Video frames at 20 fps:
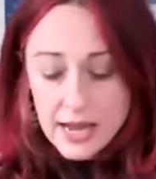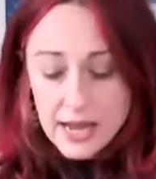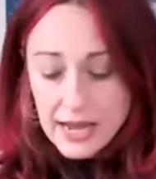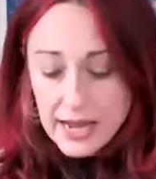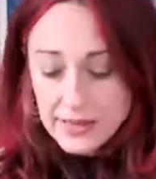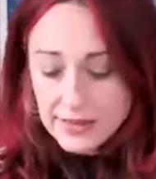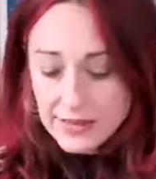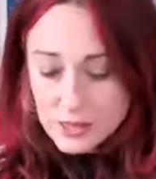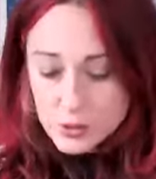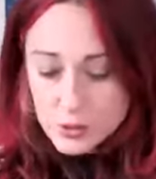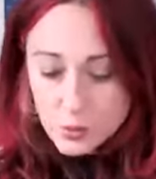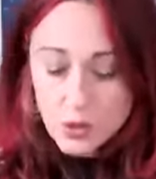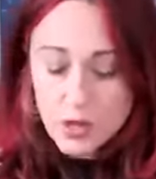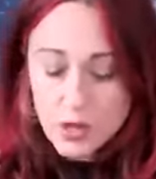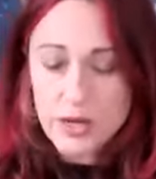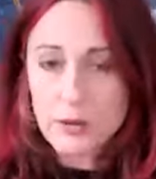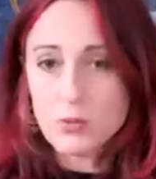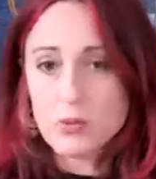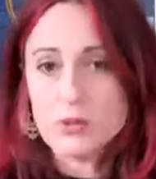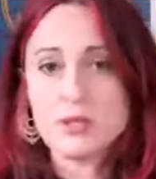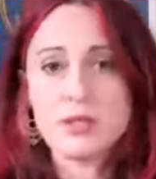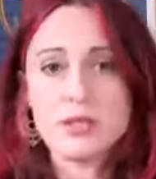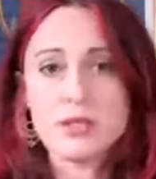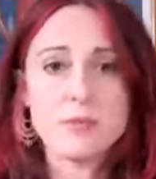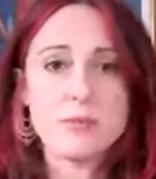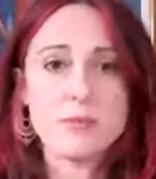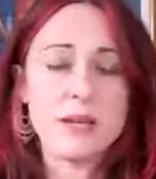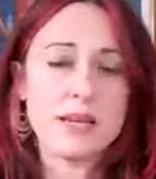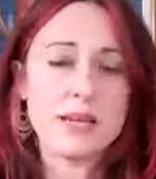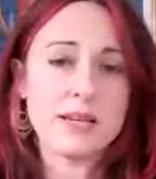and that's why i wanted
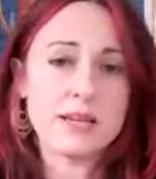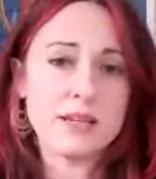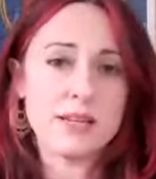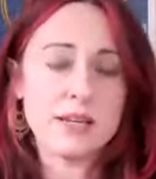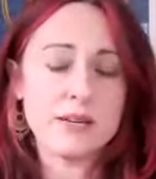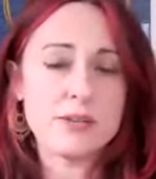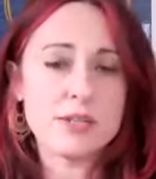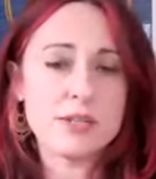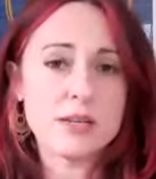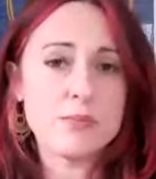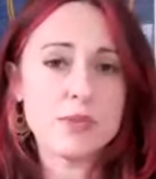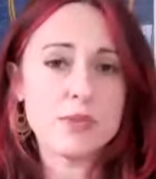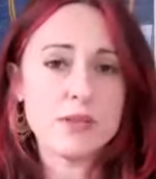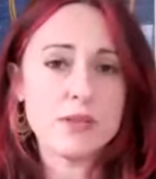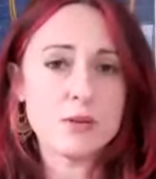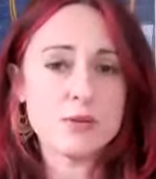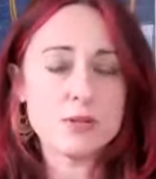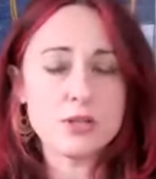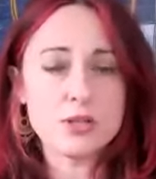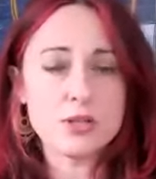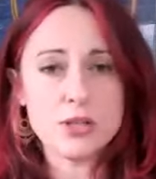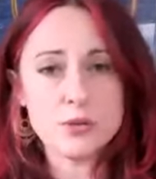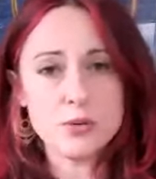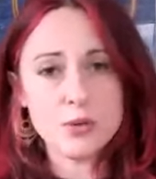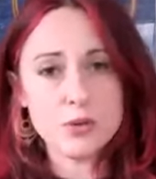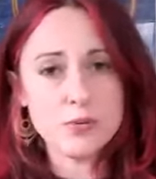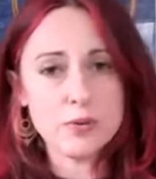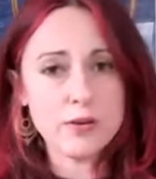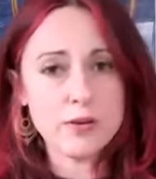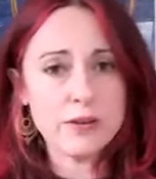to make you know something that was a two
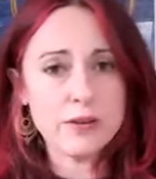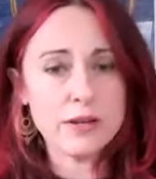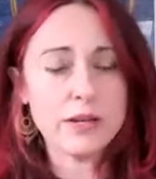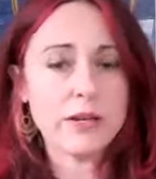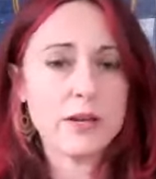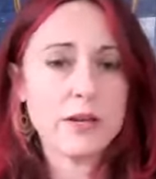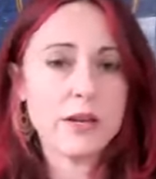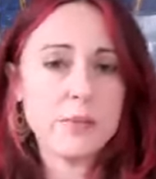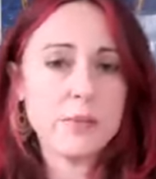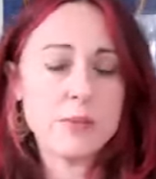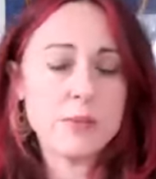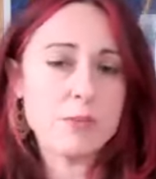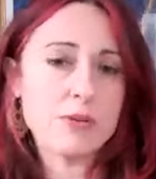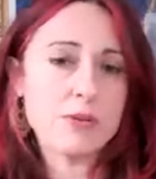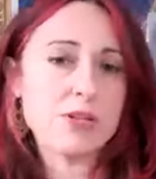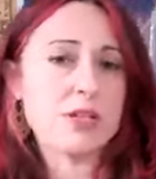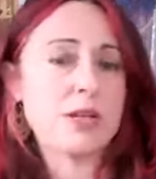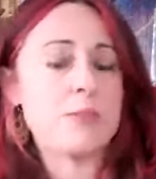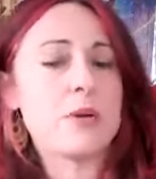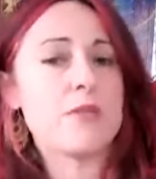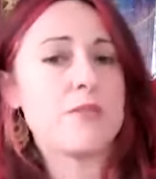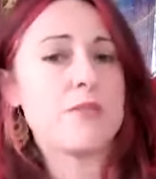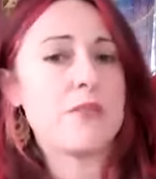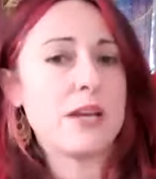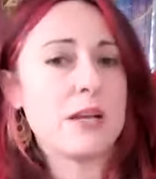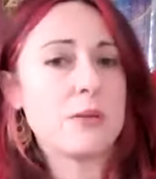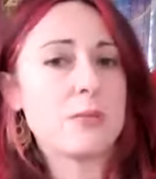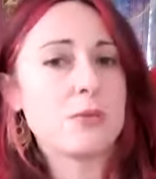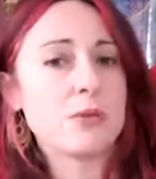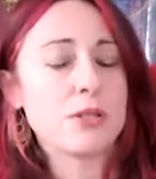and three figure membership
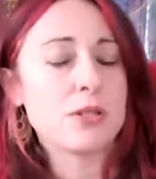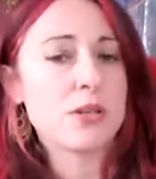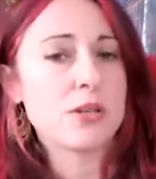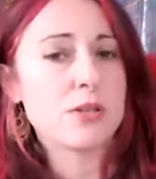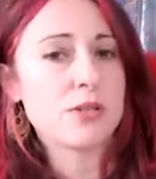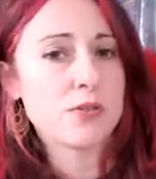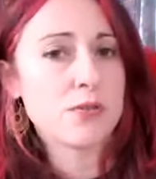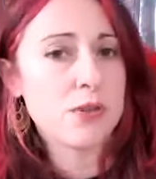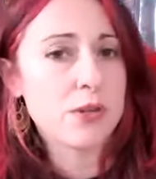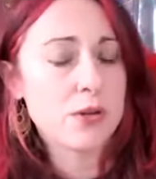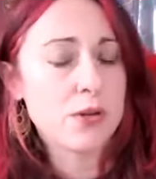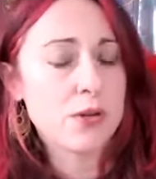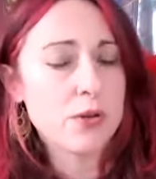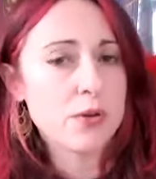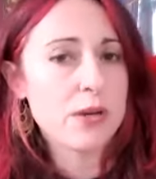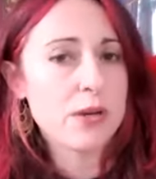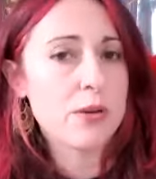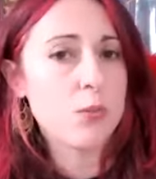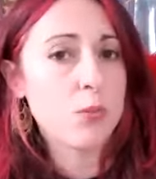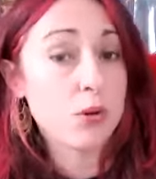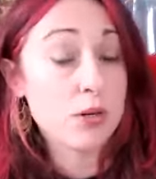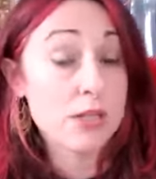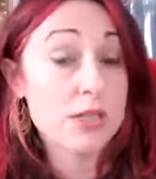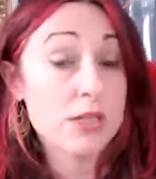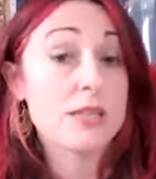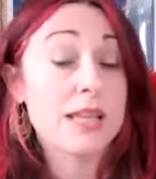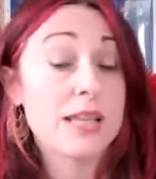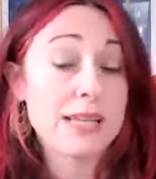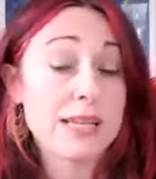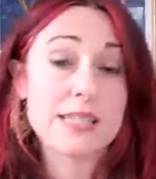available to those of you who
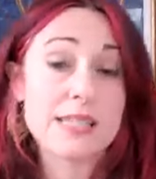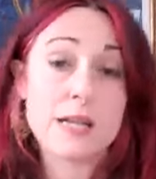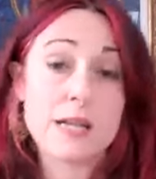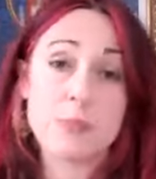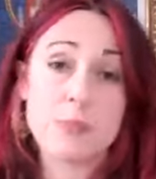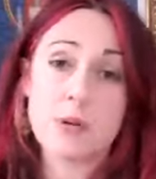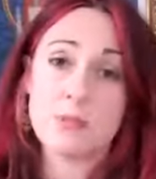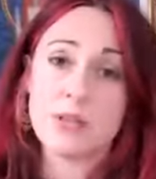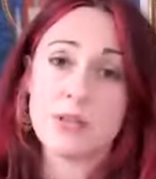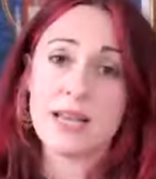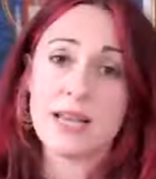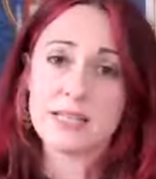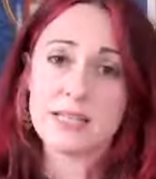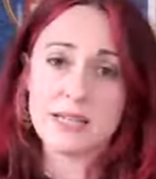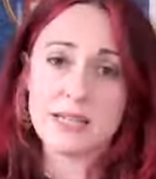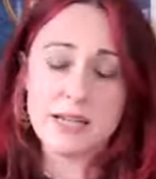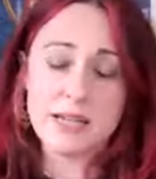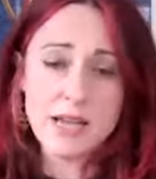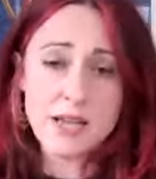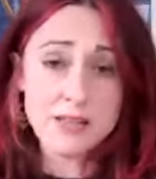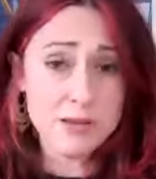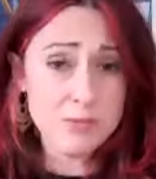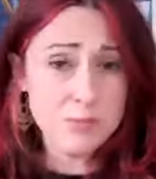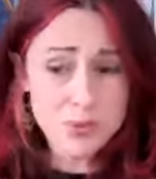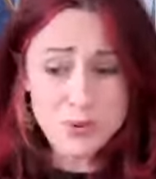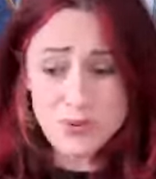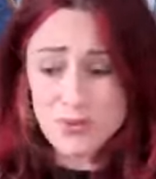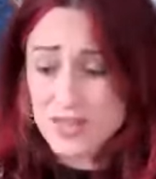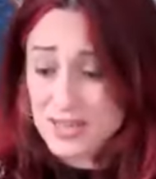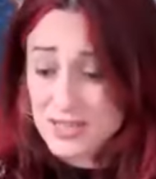wanted that step up the ladder the
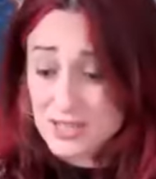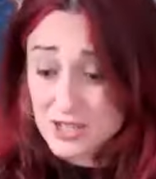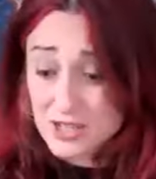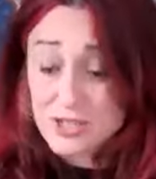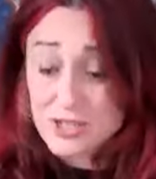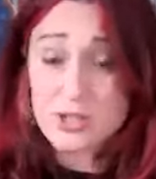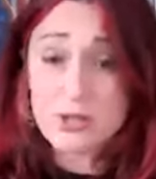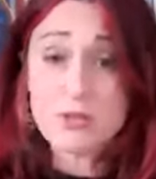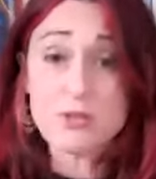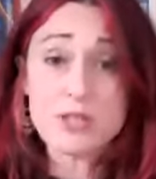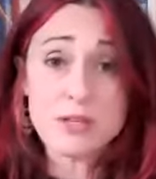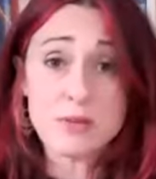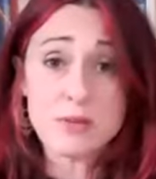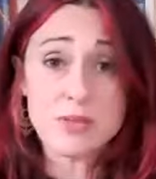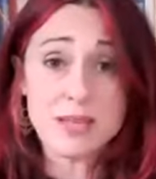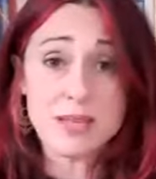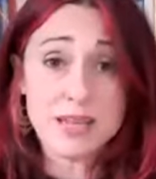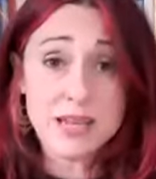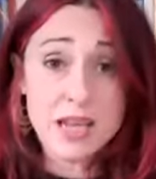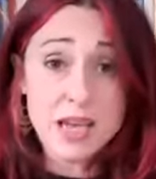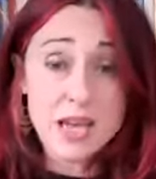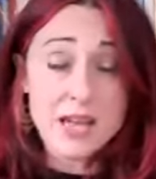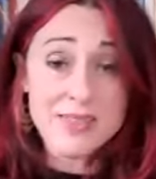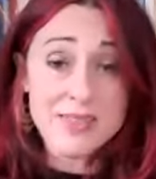important thing is just do something